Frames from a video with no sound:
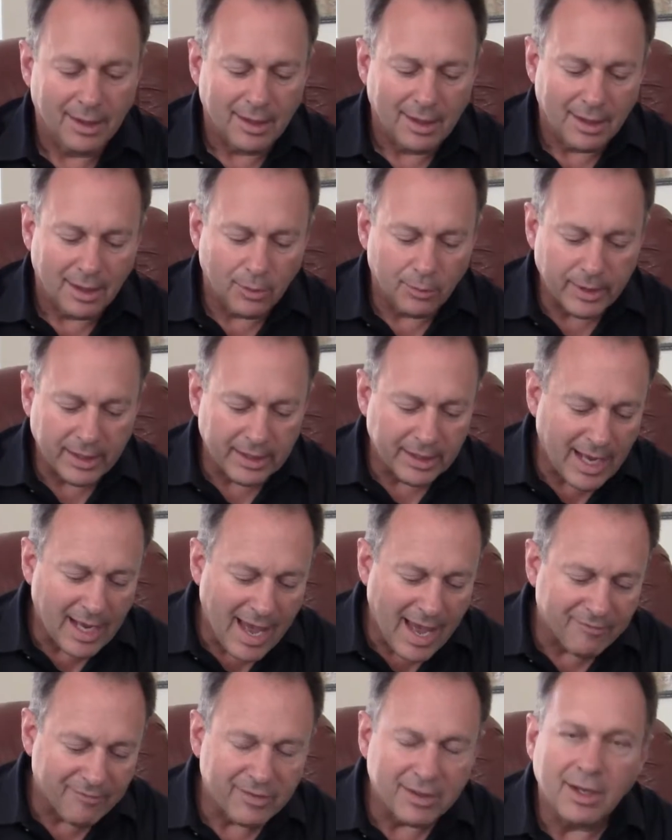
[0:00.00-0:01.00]
A week and a
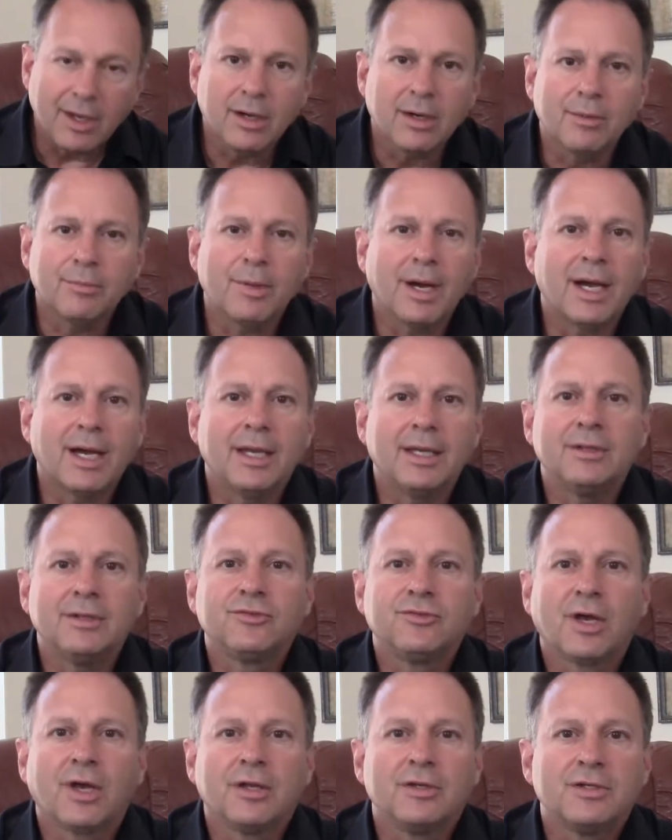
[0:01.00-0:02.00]
half ago, my
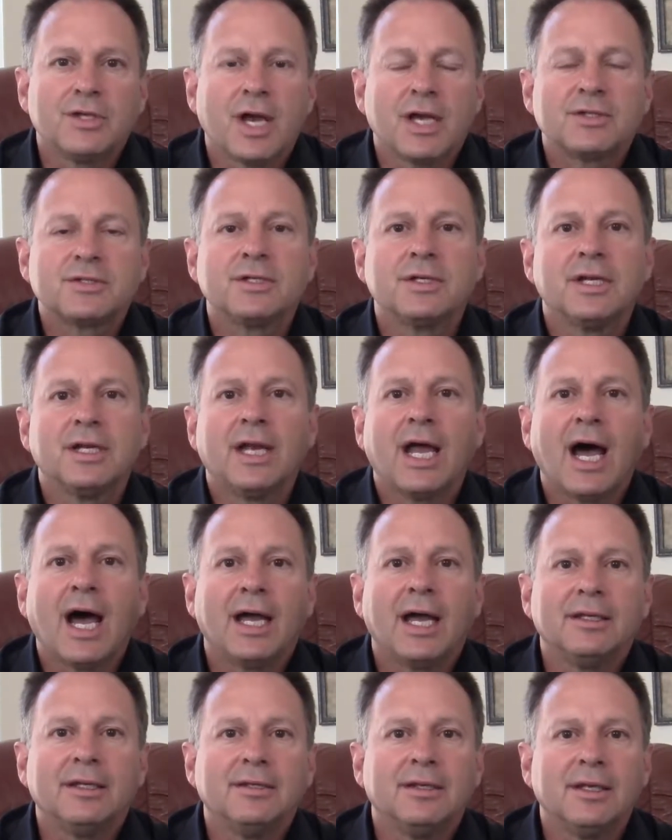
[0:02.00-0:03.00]
son Justin and
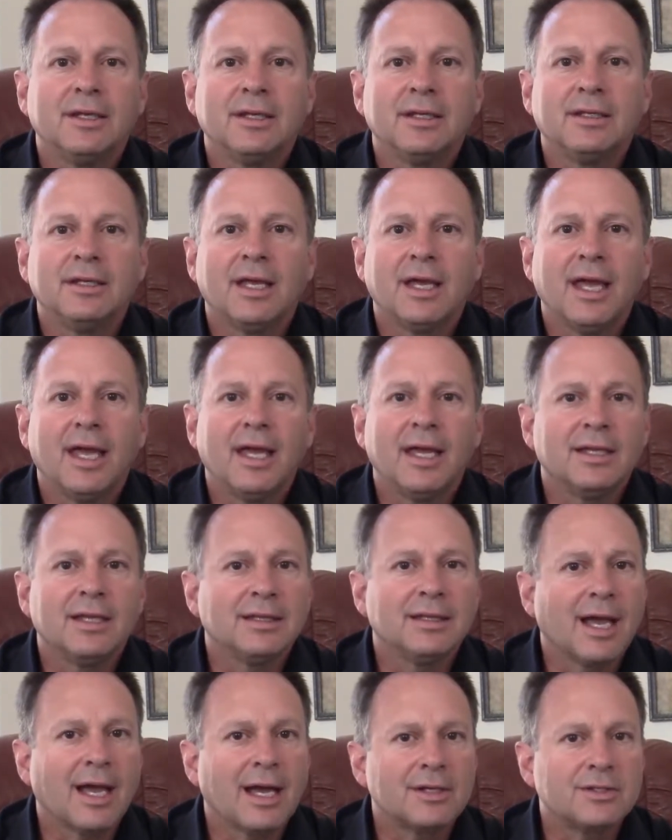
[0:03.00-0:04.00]
I did a
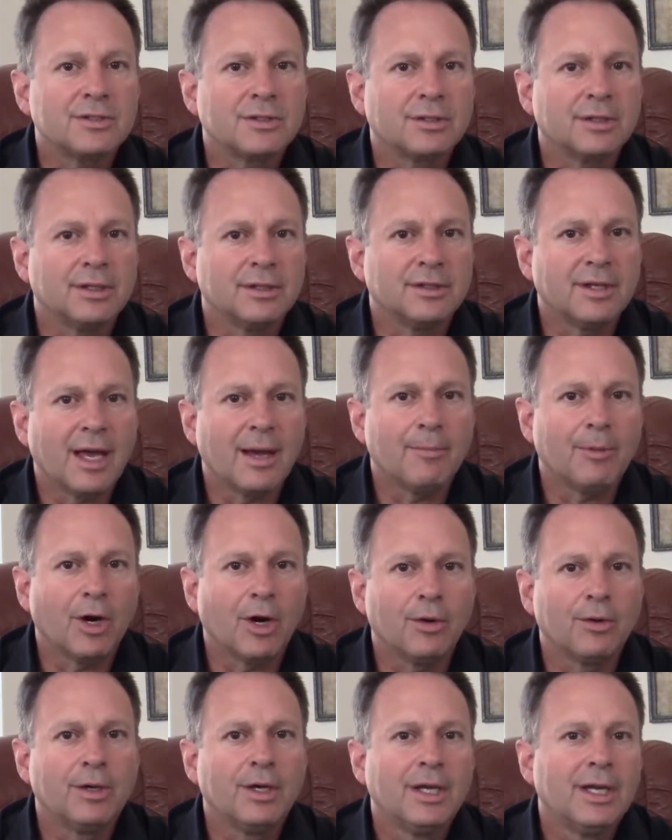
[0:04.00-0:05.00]
lecture and
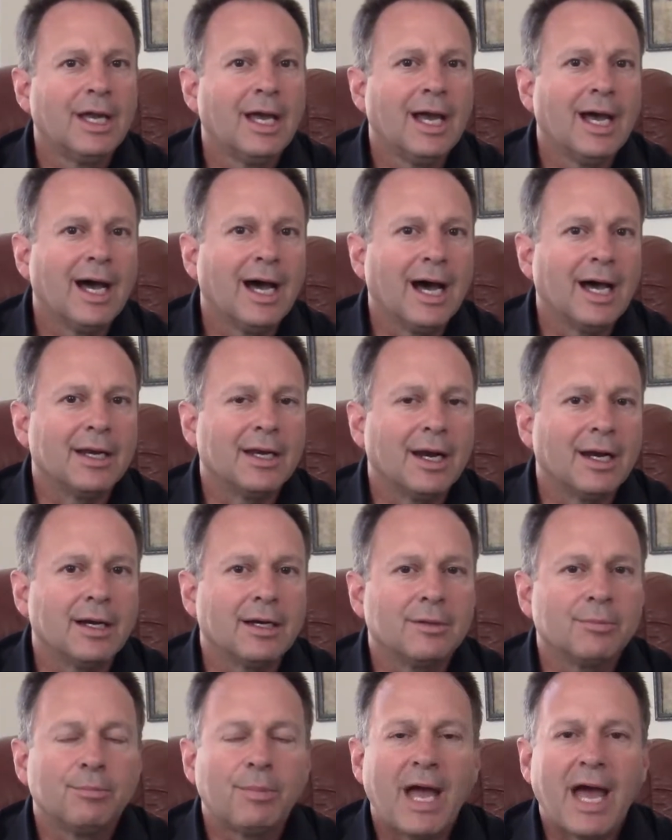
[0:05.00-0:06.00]
demo on
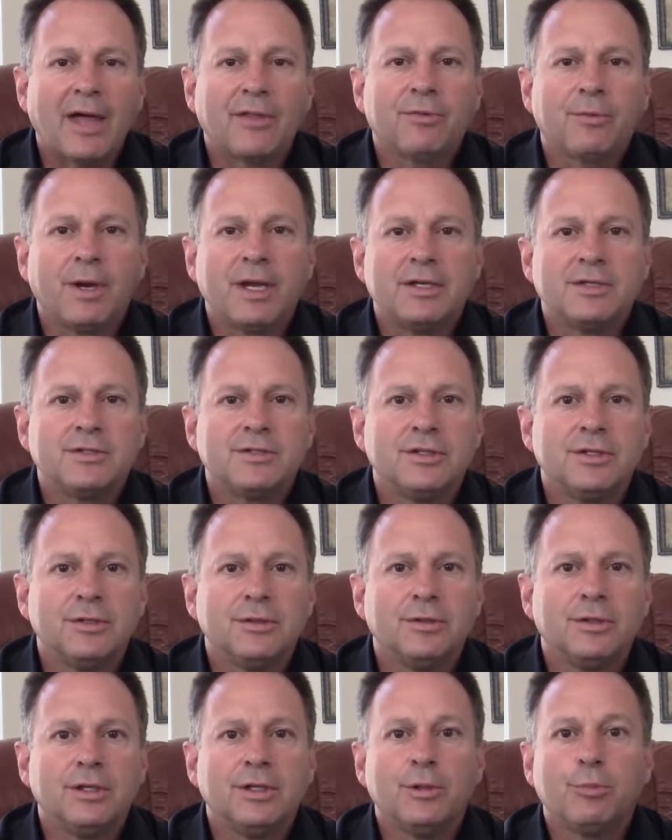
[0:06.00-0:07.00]
our Pathways to
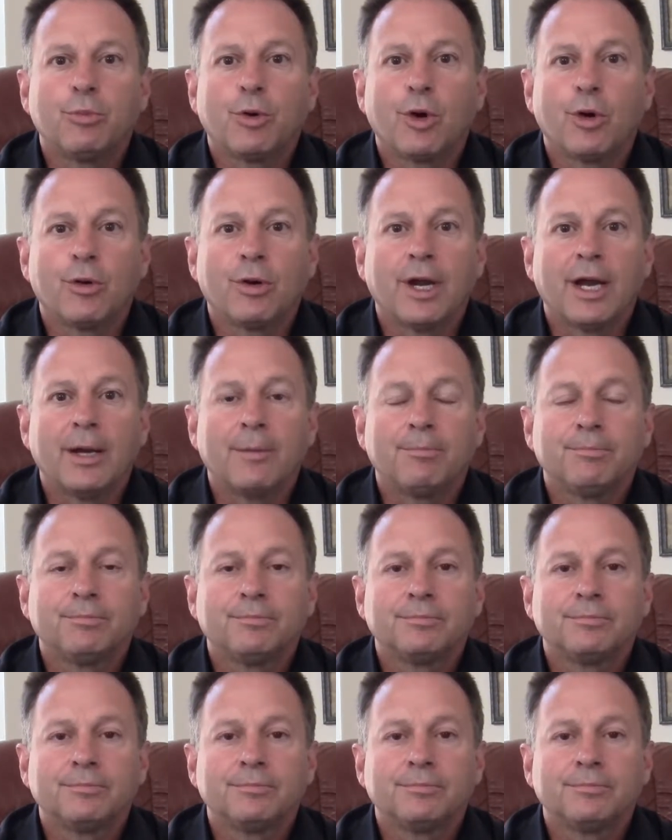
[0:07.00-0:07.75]
Unity program.